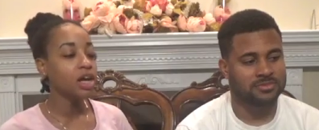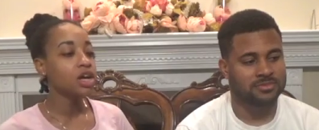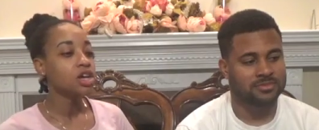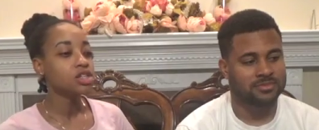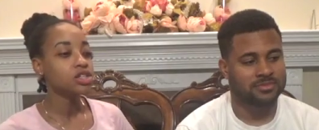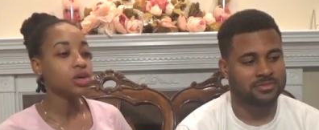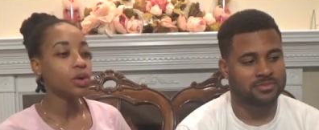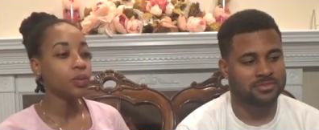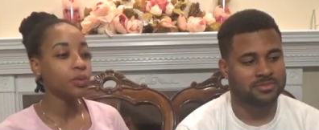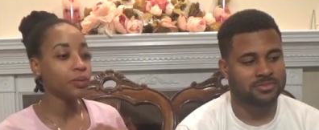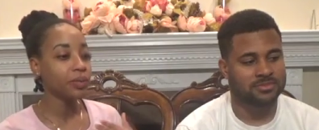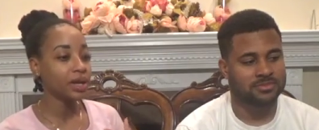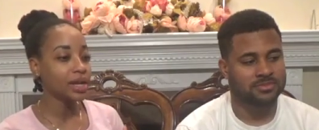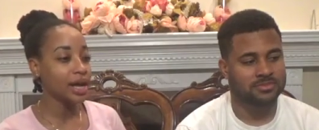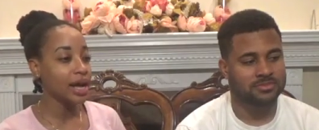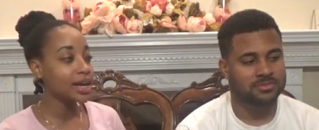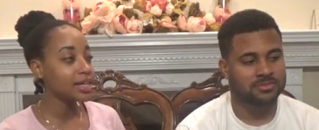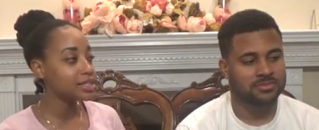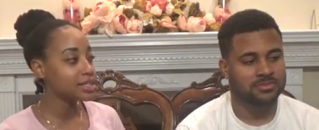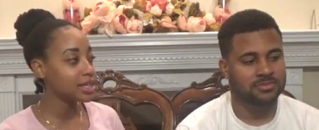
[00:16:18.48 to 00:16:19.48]
Speaker 1: So when
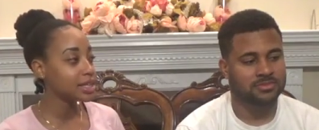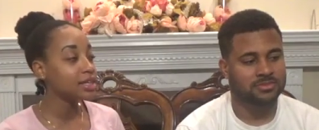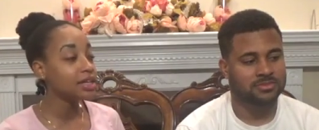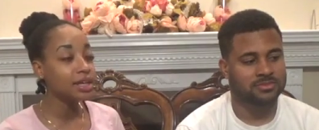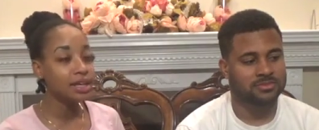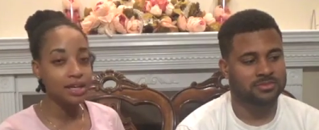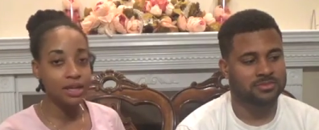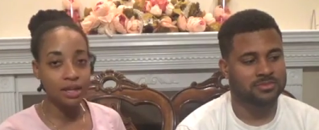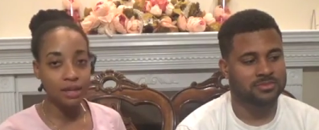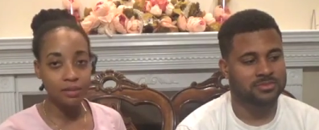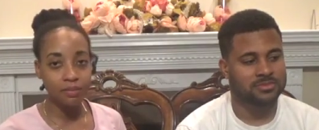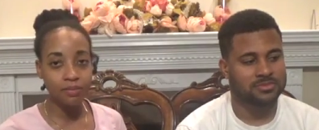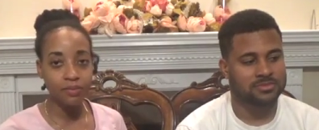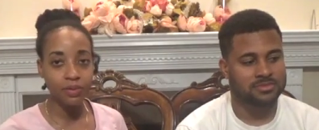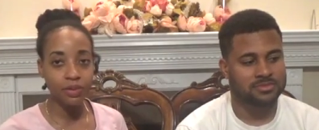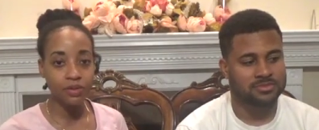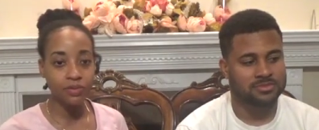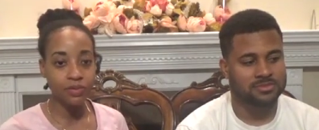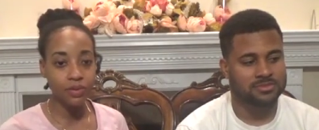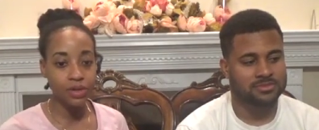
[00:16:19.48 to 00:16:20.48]
I did get up
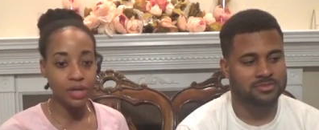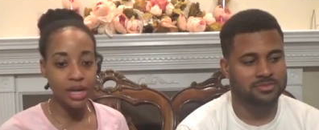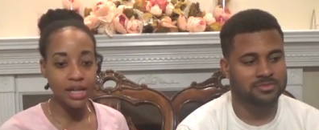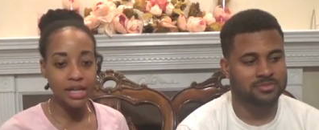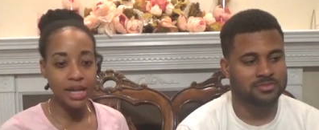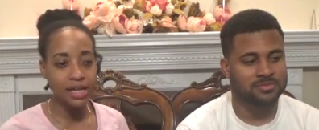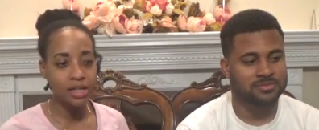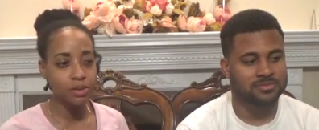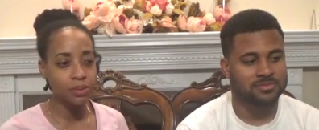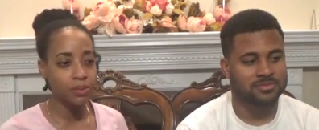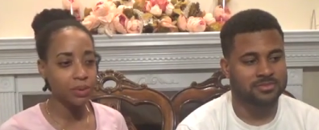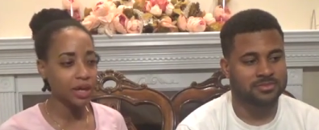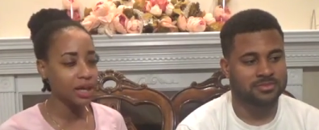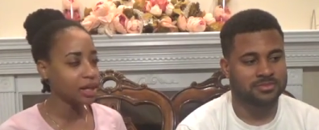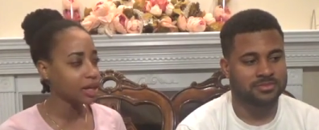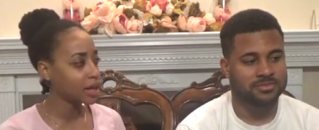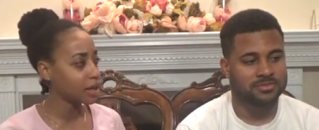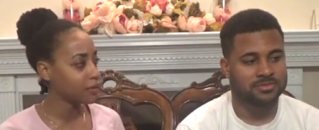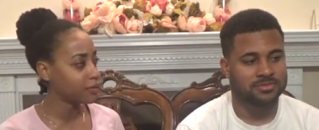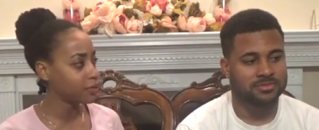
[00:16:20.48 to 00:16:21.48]
for the first, I had to
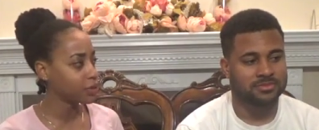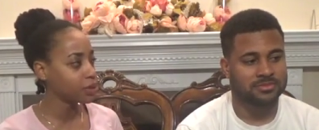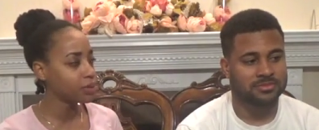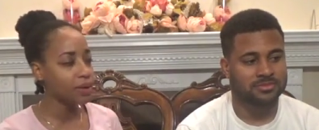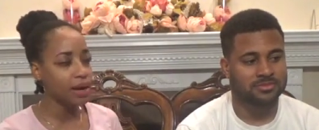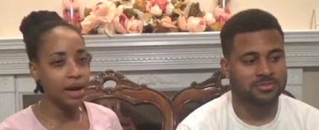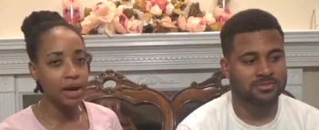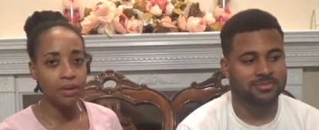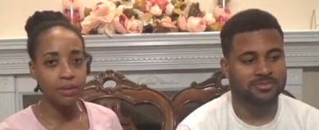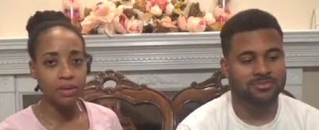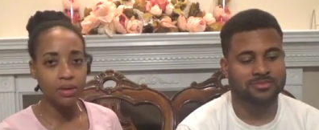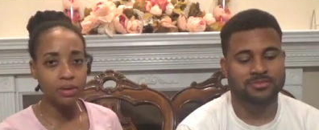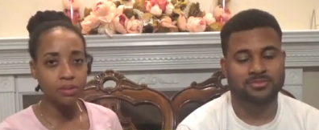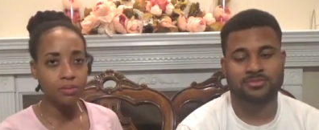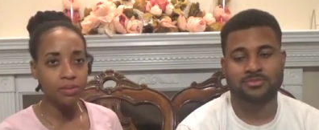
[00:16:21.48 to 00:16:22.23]
wait a few hours,